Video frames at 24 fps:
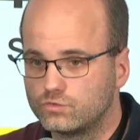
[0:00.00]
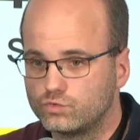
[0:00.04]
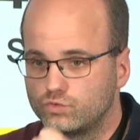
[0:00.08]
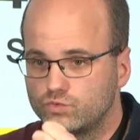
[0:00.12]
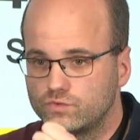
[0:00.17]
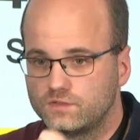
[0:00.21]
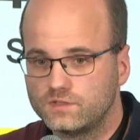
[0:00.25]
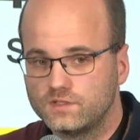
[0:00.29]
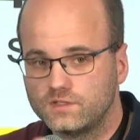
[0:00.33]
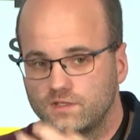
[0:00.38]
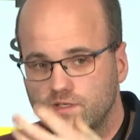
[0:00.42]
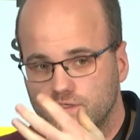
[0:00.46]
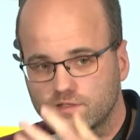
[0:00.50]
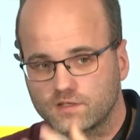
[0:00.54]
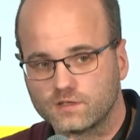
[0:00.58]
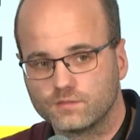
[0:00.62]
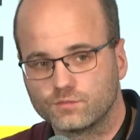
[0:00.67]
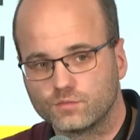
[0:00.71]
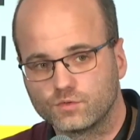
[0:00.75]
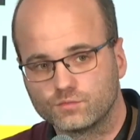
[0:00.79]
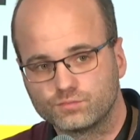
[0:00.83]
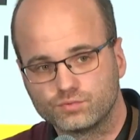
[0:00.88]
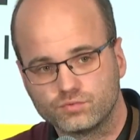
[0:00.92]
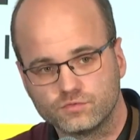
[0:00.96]
we have to
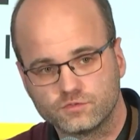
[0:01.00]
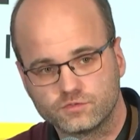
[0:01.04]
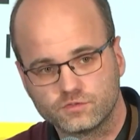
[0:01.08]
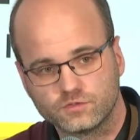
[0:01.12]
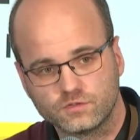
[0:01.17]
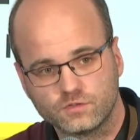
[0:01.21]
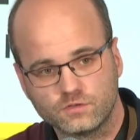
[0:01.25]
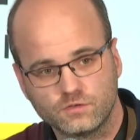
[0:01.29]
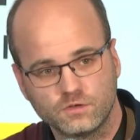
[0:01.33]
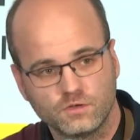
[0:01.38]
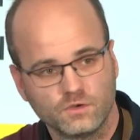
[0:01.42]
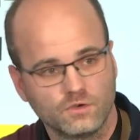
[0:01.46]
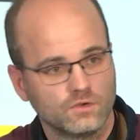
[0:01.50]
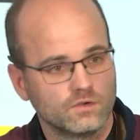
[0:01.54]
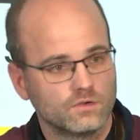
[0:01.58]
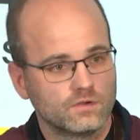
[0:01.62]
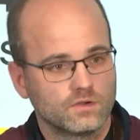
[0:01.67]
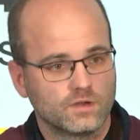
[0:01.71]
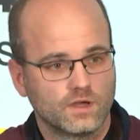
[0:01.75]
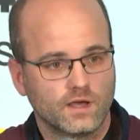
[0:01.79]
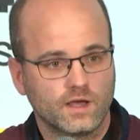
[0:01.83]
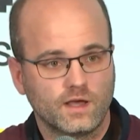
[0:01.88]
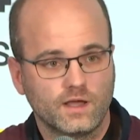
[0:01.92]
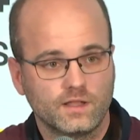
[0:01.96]
enforce it,
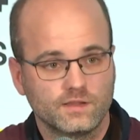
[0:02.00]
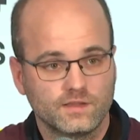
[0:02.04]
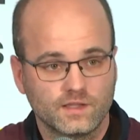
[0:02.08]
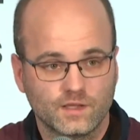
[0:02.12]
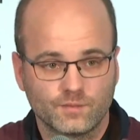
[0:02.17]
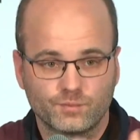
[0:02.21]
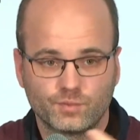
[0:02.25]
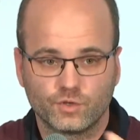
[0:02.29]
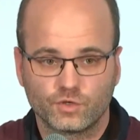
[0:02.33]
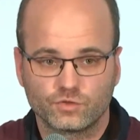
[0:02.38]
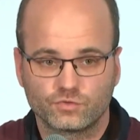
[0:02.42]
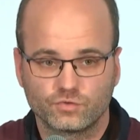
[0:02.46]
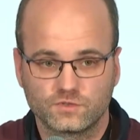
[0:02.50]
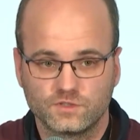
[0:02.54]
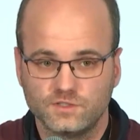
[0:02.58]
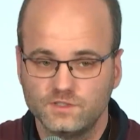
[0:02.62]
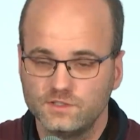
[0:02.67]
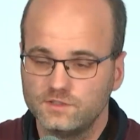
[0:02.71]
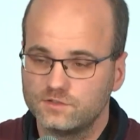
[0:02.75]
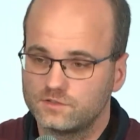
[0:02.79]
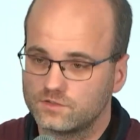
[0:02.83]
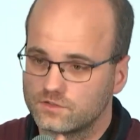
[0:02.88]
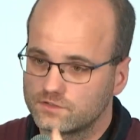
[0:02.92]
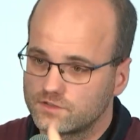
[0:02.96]

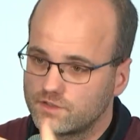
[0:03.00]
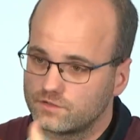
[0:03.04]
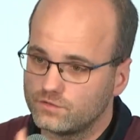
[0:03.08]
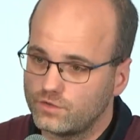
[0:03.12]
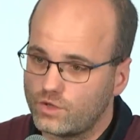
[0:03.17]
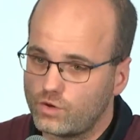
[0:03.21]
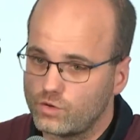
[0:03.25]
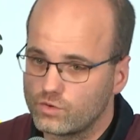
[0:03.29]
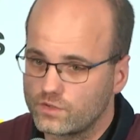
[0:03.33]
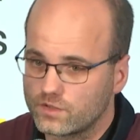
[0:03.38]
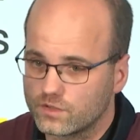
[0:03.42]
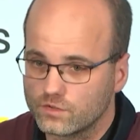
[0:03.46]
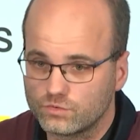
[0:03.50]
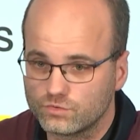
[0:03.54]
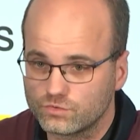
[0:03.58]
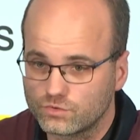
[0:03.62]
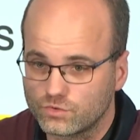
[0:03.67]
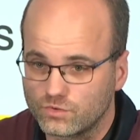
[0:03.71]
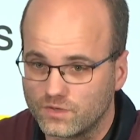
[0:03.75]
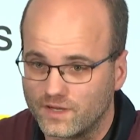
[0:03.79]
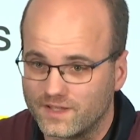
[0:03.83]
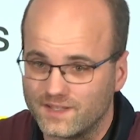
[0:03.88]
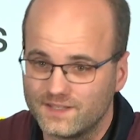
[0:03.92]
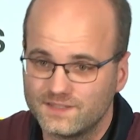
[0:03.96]
and we cannot provide
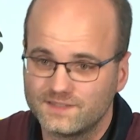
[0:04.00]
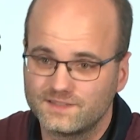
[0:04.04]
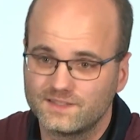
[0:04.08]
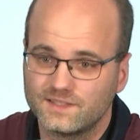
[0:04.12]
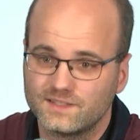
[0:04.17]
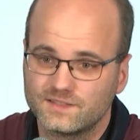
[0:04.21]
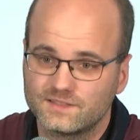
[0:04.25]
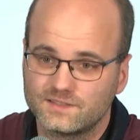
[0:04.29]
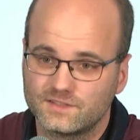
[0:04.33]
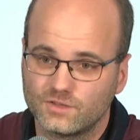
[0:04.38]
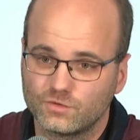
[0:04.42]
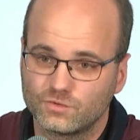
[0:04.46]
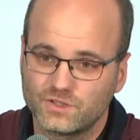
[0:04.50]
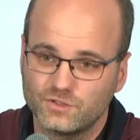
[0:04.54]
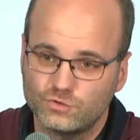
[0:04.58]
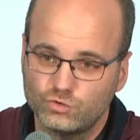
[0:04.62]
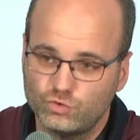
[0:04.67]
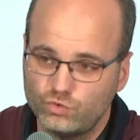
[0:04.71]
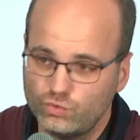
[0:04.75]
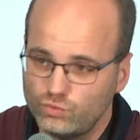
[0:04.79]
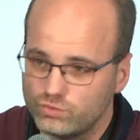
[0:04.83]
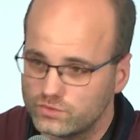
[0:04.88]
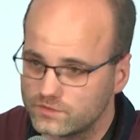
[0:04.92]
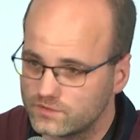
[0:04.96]
these keys to anyone
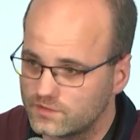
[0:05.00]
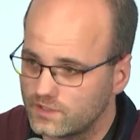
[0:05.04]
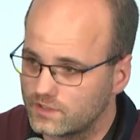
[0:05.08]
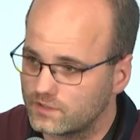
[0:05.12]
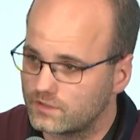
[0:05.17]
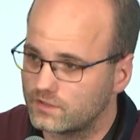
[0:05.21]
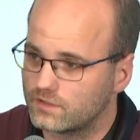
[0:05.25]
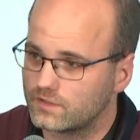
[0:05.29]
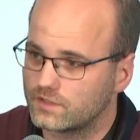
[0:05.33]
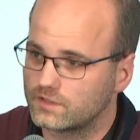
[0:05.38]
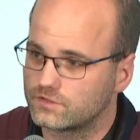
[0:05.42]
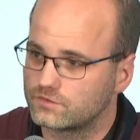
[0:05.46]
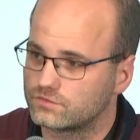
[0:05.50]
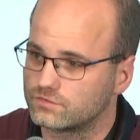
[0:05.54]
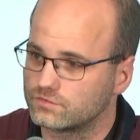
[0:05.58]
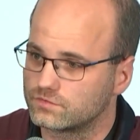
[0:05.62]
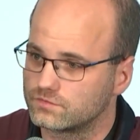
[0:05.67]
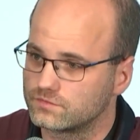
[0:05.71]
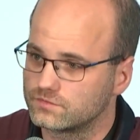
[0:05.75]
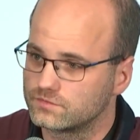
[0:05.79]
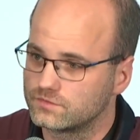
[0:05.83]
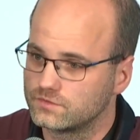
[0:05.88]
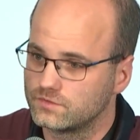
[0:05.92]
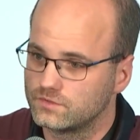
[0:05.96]
without any control.
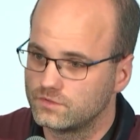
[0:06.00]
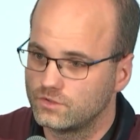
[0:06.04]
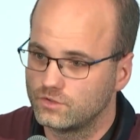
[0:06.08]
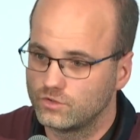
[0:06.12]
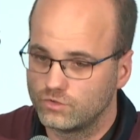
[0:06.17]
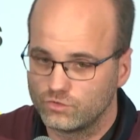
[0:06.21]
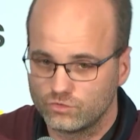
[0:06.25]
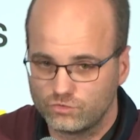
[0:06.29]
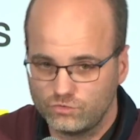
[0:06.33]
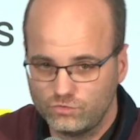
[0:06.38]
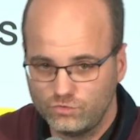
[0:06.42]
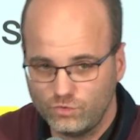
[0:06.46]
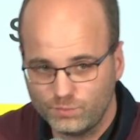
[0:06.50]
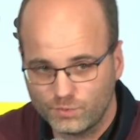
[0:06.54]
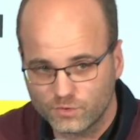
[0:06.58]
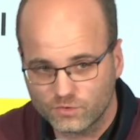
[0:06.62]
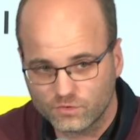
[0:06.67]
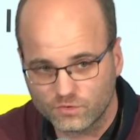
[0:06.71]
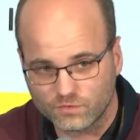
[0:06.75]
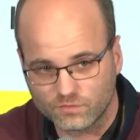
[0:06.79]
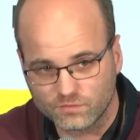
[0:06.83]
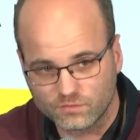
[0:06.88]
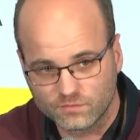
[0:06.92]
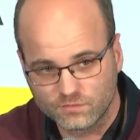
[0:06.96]
We all agree on that.
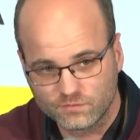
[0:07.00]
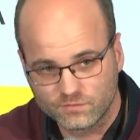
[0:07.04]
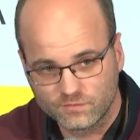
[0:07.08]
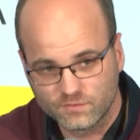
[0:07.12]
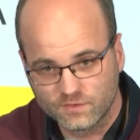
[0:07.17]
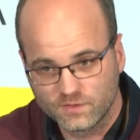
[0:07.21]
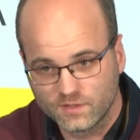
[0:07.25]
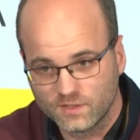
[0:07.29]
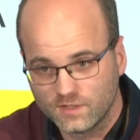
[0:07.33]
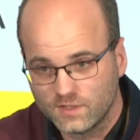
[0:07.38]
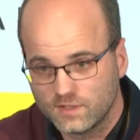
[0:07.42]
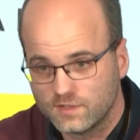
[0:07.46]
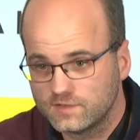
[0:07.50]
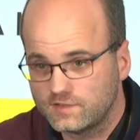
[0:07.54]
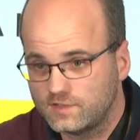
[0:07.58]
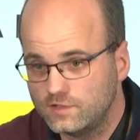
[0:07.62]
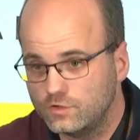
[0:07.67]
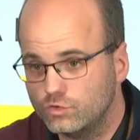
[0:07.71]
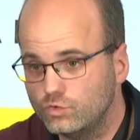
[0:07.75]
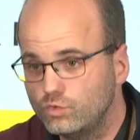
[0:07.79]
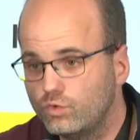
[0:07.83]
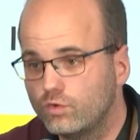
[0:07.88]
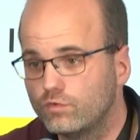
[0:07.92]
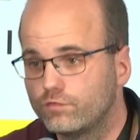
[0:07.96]

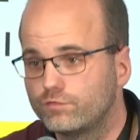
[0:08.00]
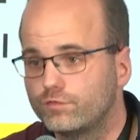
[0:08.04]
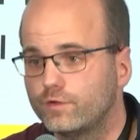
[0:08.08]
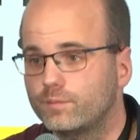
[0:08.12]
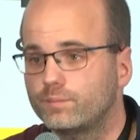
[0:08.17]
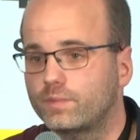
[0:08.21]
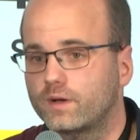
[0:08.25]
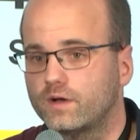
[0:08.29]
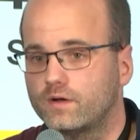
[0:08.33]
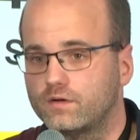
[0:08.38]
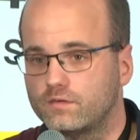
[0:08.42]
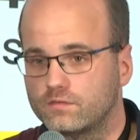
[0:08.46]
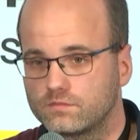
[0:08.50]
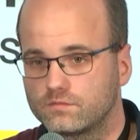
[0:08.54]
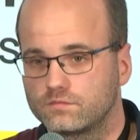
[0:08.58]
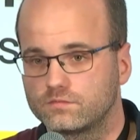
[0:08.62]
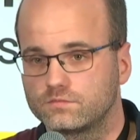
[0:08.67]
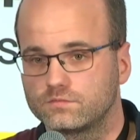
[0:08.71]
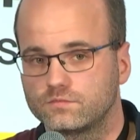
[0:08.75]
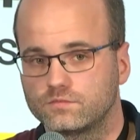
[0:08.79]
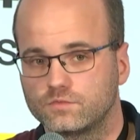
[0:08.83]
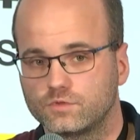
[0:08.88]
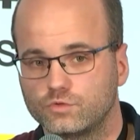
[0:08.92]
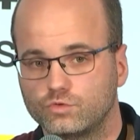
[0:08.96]
However, if
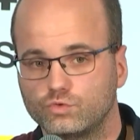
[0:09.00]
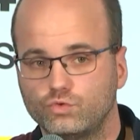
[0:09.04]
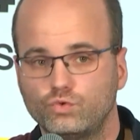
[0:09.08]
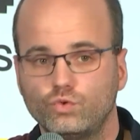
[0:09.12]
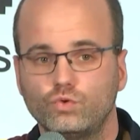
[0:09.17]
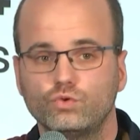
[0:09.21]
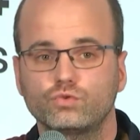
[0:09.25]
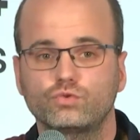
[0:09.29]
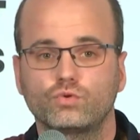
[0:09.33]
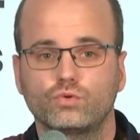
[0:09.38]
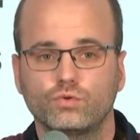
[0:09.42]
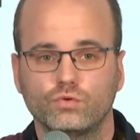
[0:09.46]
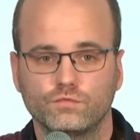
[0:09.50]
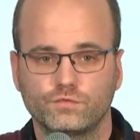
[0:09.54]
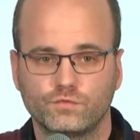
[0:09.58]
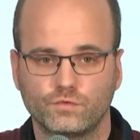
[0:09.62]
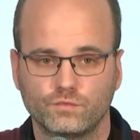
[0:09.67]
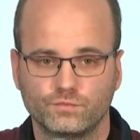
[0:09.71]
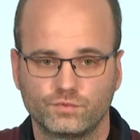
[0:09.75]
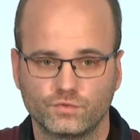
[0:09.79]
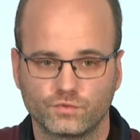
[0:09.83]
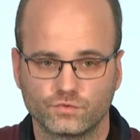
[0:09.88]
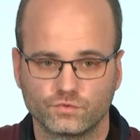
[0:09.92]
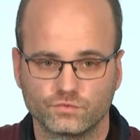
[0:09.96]
we don't,
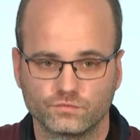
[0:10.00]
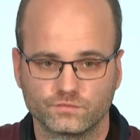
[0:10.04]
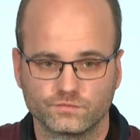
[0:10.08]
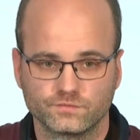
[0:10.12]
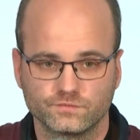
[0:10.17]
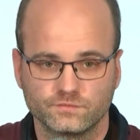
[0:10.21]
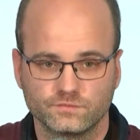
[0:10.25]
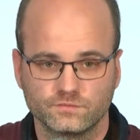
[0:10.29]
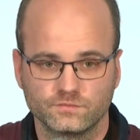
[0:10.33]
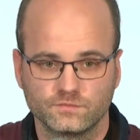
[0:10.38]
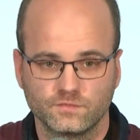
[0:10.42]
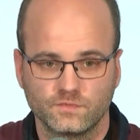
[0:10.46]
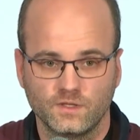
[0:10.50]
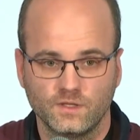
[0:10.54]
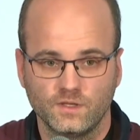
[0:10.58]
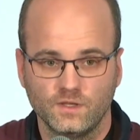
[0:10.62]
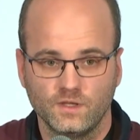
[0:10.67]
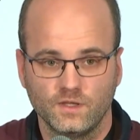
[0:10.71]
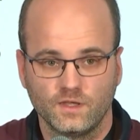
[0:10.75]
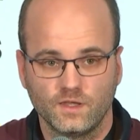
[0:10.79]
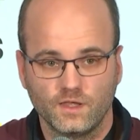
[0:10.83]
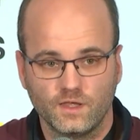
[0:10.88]
others will.